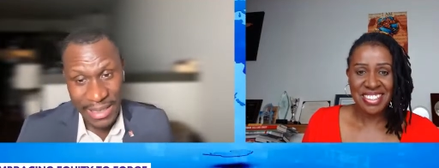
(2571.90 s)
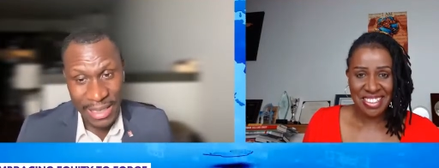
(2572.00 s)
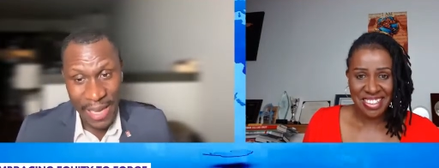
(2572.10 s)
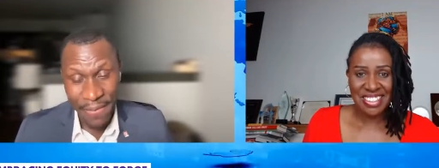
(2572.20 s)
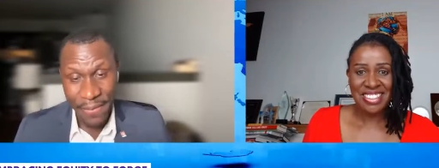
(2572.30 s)
Speaker 1: are
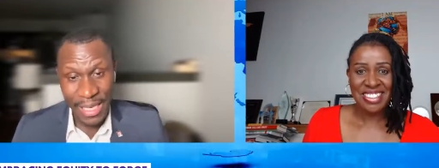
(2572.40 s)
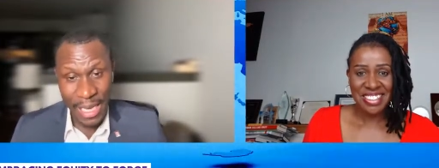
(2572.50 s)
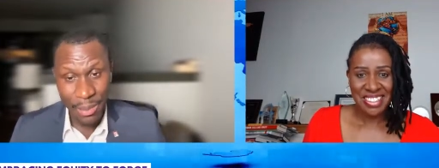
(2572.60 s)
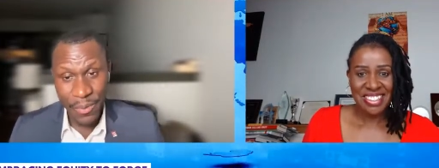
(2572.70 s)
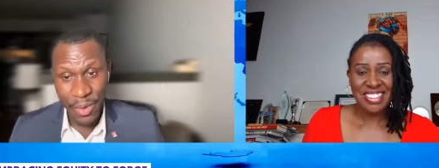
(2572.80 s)
still
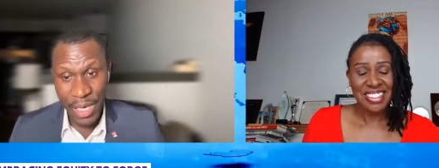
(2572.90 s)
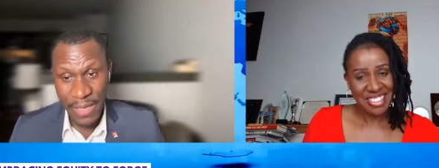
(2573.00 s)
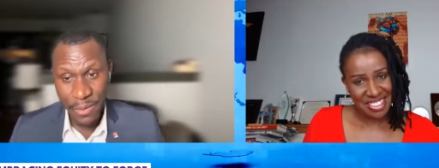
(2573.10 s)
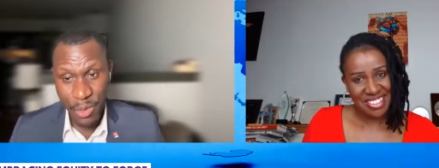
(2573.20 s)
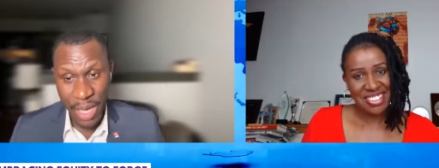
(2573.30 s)
available for
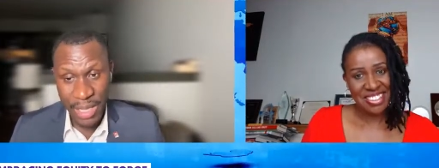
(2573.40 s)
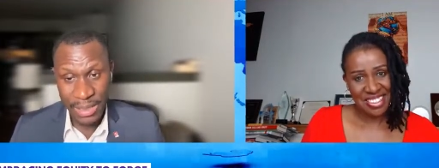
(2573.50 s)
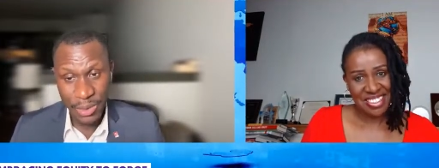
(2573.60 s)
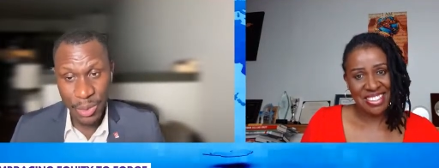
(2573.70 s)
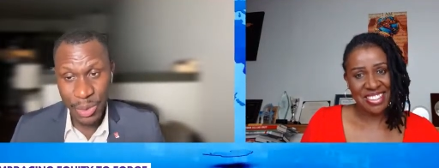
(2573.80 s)

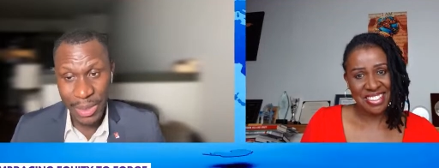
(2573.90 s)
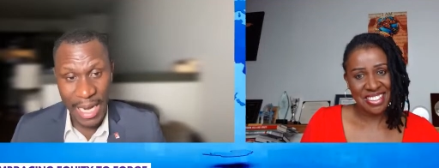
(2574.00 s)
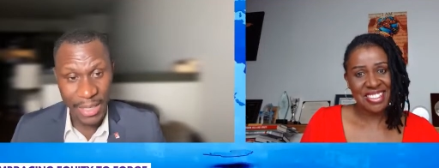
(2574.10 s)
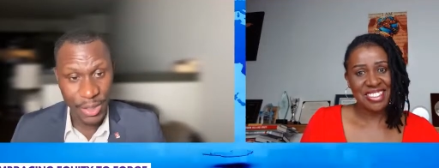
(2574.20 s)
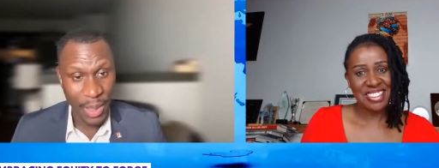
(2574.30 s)
individuals who would
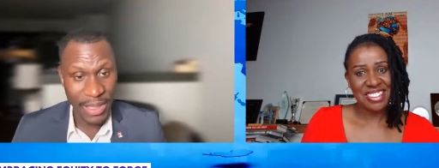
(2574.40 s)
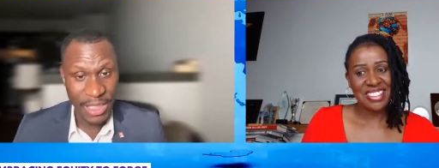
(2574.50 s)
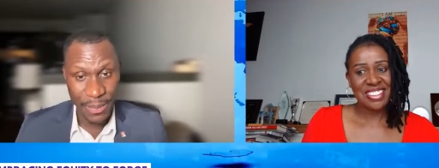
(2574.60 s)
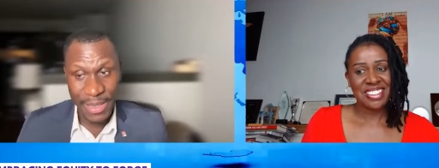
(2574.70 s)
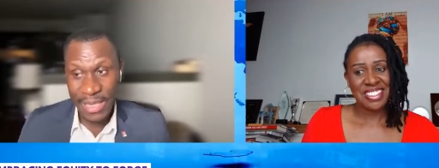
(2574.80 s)
like to
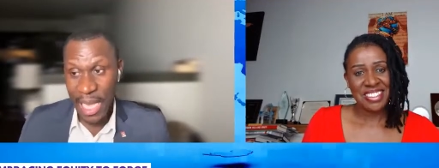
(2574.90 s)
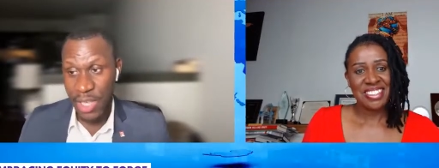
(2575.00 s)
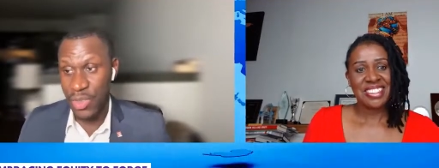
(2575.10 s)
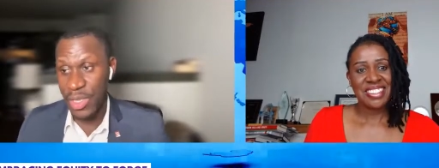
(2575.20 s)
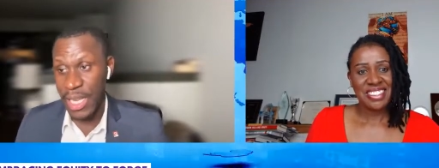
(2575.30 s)
participate, how
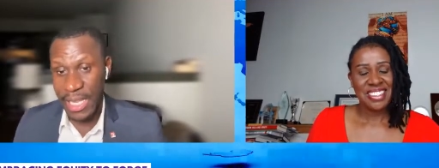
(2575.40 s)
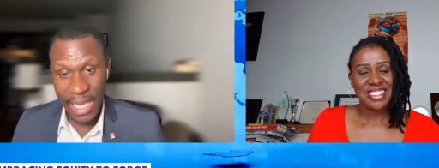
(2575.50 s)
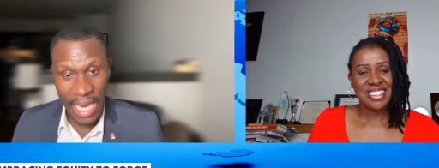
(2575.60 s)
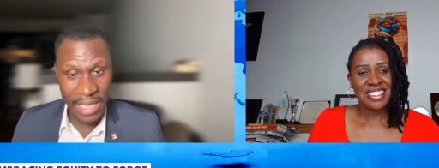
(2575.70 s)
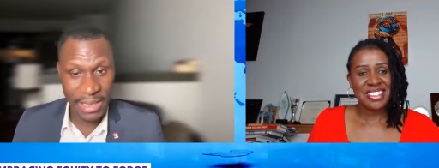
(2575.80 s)
do they
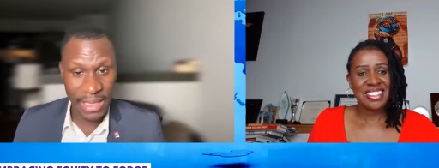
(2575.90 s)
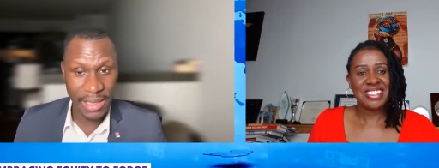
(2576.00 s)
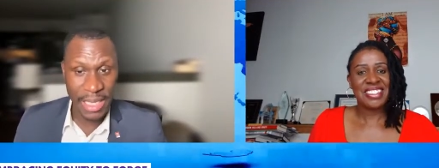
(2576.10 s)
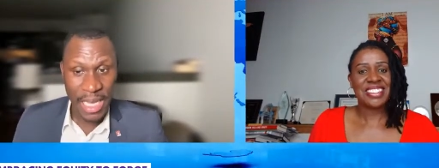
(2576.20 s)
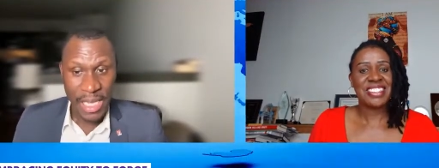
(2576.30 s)
get
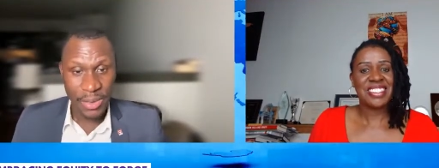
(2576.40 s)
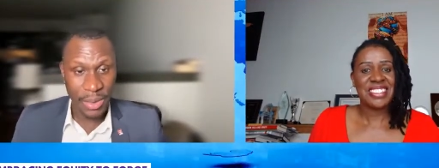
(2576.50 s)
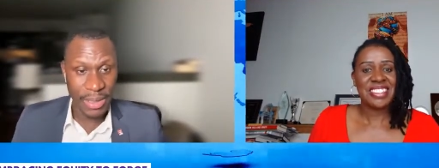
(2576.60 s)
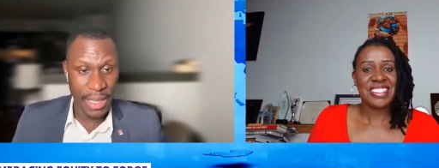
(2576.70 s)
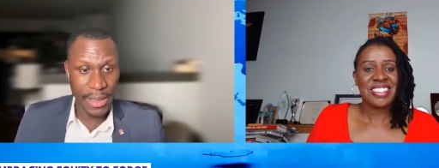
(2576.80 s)
access to
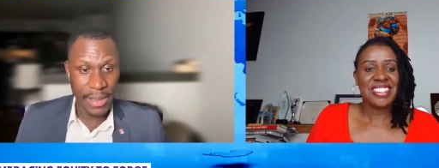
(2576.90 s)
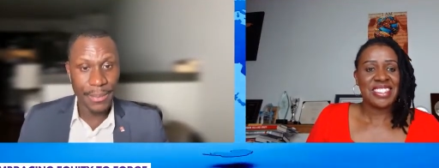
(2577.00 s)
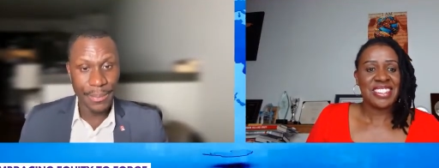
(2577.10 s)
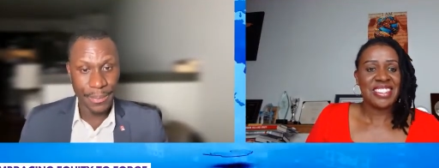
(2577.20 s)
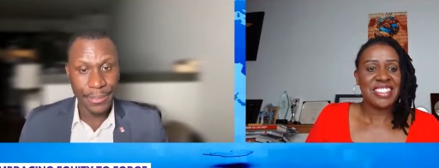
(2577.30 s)
tickets?
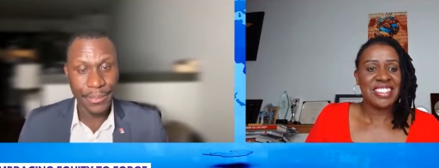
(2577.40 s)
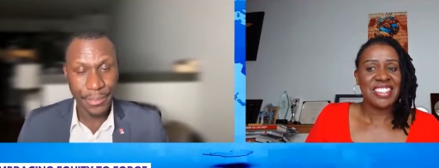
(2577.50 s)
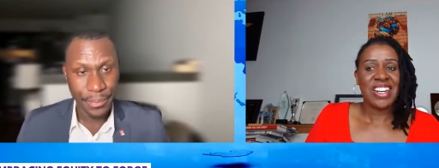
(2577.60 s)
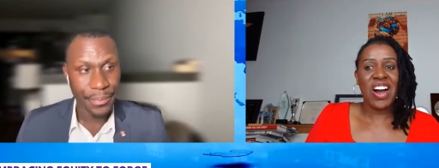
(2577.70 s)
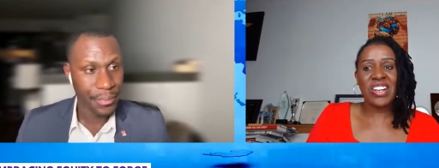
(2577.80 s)

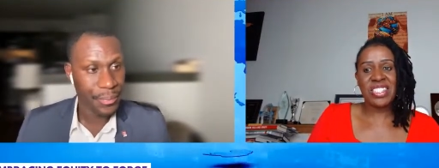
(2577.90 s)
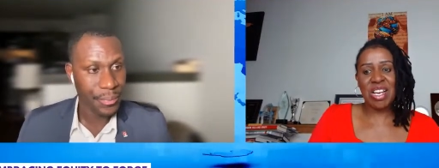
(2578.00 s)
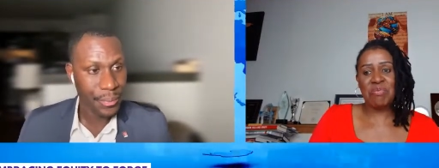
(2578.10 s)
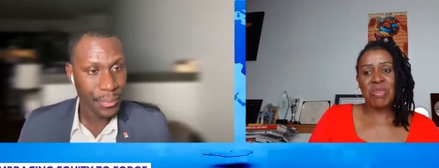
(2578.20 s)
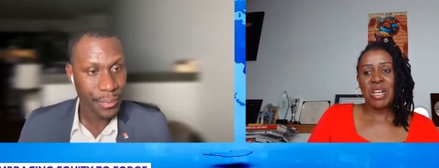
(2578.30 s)

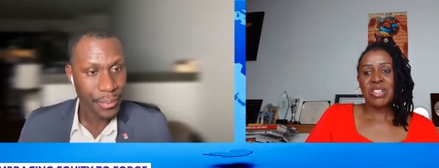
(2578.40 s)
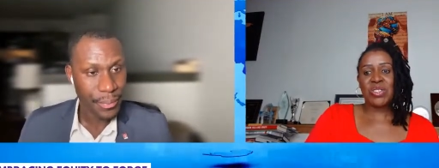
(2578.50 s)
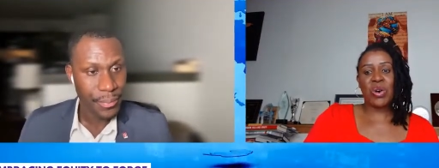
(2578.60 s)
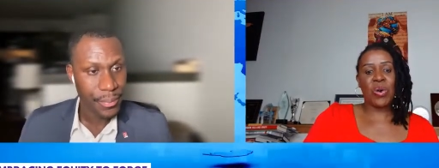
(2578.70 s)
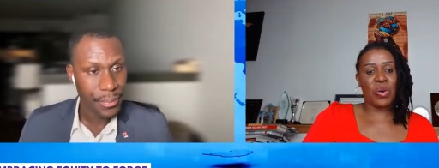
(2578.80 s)
Speaker 2: Awesome.
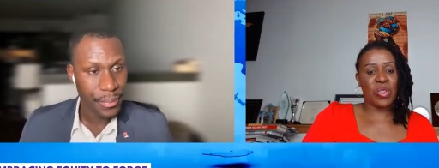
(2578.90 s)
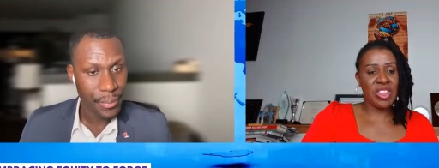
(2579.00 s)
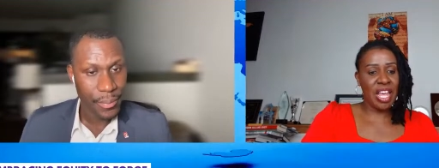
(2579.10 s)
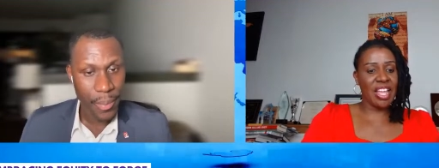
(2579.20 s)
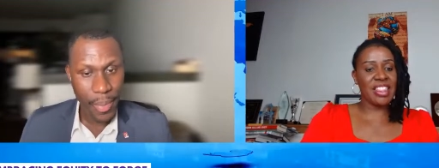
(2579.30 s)
So
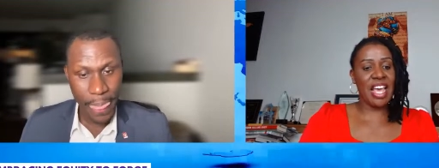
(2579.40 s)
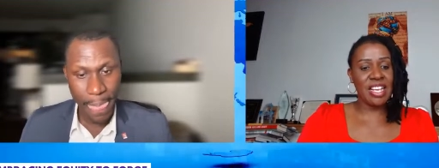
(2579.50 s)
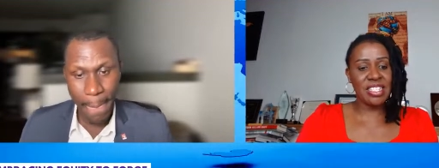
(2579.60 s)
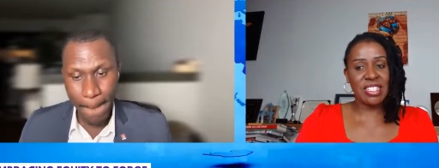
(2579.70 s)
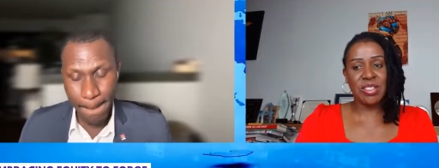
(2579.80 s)
there, there
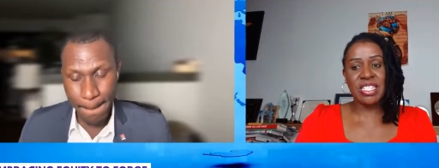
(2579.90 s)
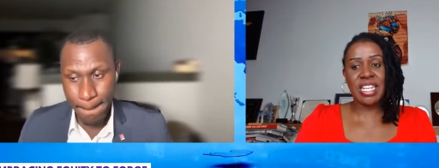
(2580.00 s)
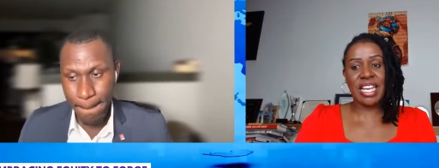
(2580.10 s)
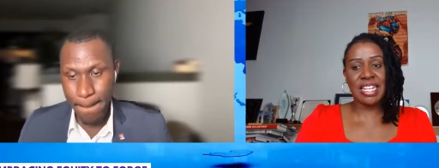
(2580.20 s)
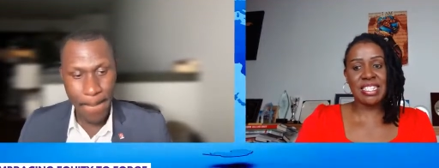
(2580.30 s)
is
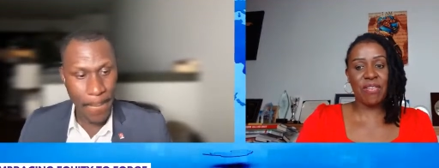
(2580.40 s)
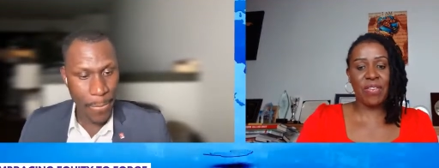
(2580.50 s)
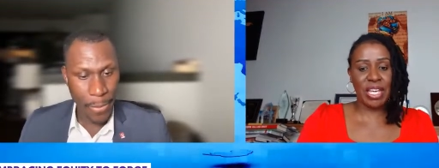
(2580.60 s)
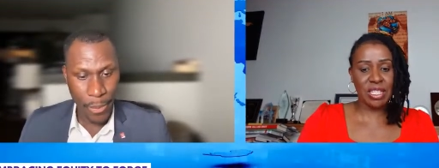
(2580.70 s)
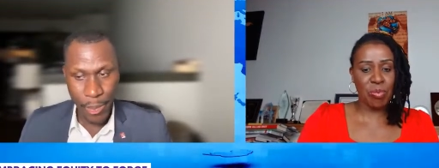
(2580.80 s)
tickets
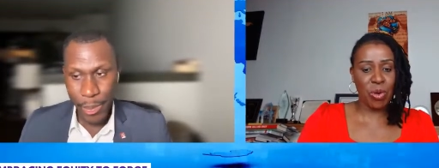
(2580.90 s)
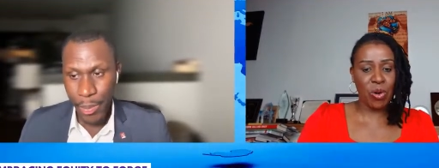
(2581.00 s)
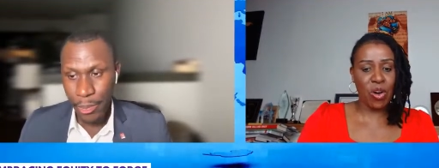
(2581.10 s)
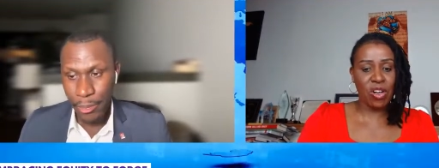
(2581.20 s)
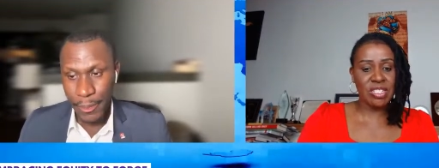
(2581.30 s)

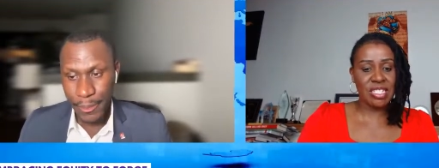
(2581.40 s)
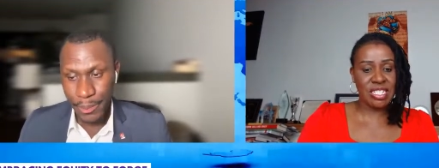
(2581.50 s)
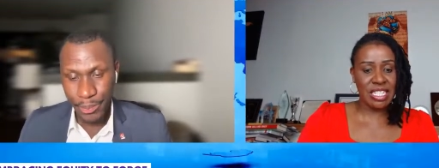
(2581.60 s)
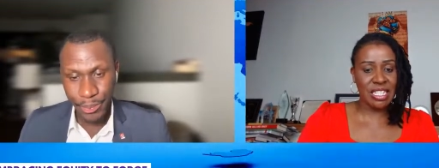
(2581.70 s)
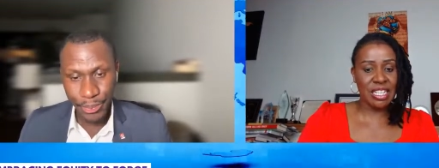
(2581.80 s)
available
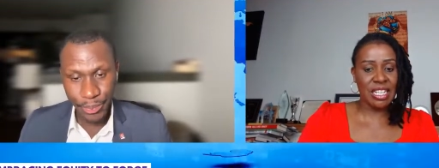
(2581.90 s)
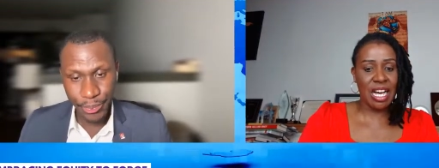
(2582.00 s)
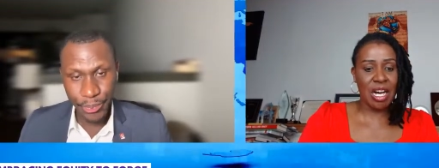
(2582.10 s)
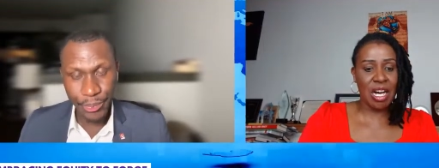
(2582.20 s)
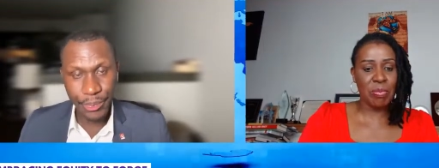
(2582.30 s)
still.
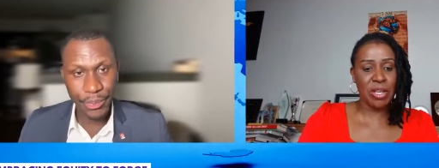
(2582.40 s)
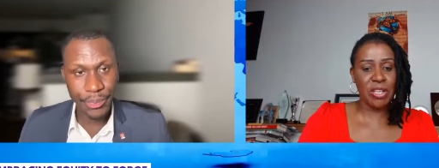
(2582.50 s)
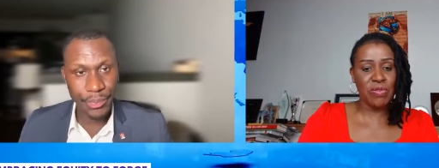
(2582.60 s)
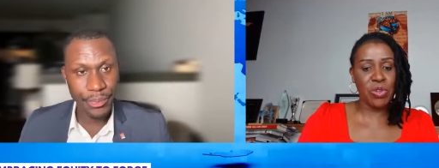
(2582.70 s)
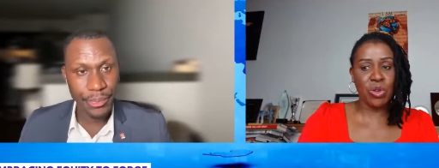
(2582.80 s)
Um, if
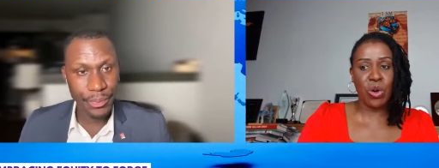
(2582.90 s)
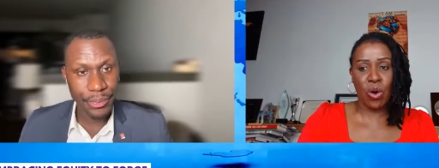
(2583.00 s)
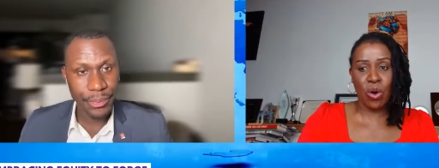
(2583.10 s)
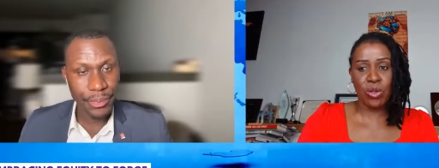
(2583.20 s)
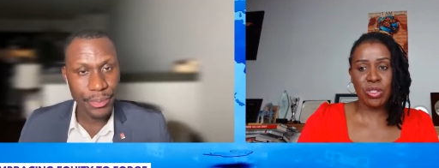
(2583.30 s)
you
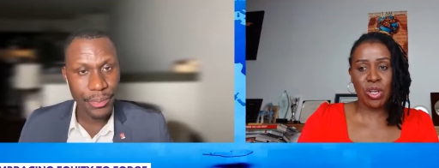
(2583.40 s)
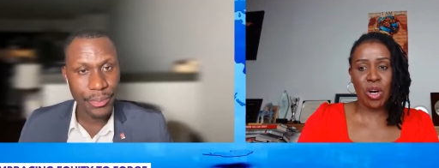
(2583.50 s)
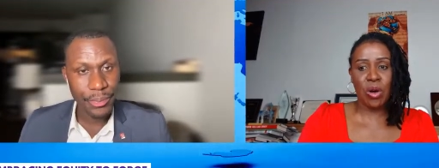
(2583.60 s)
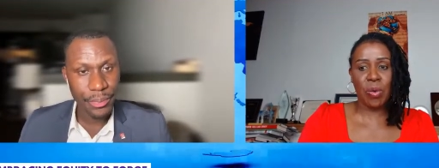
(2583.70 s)
go to uh,